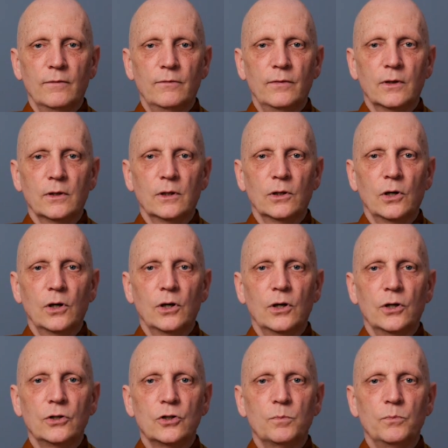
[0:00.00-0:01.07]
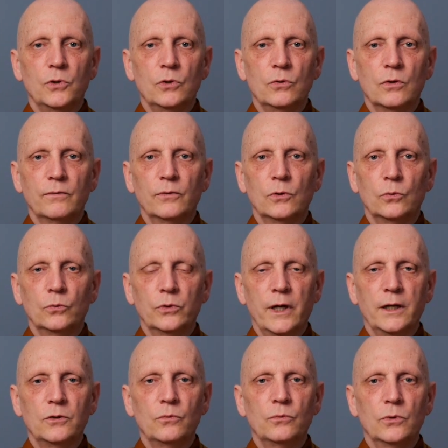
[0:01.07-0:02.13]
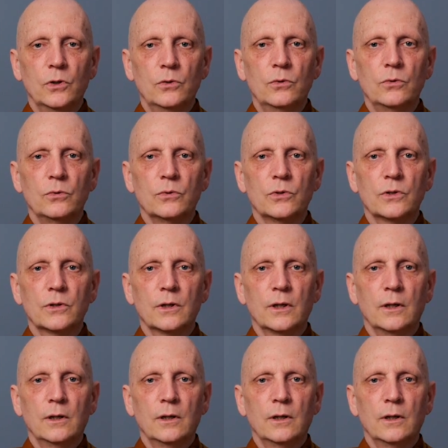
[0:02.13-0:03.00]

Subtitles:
very large, beautiful red rose